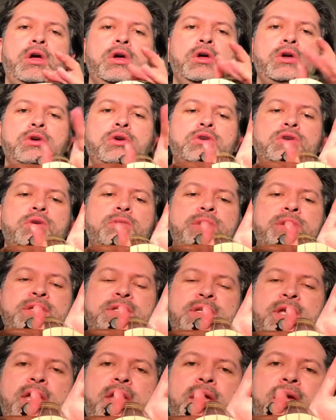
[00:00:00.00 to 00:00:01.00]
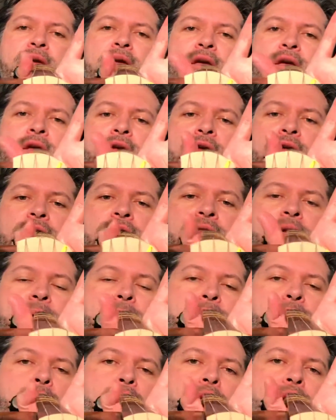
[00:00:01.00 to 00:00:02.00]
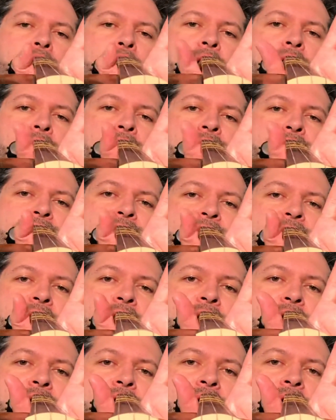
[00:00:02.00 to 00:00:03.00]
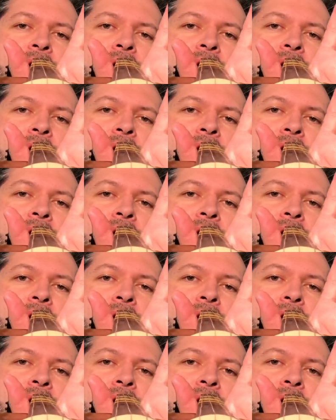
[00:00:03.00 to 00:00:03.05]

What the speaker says: you should be seeing your thumb poking out on this side